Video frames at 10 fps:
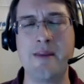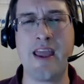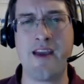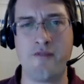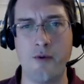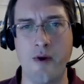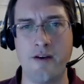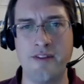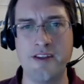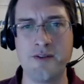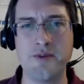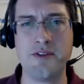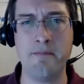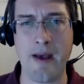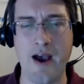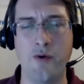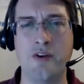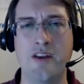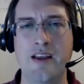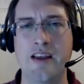day everywhere. This was about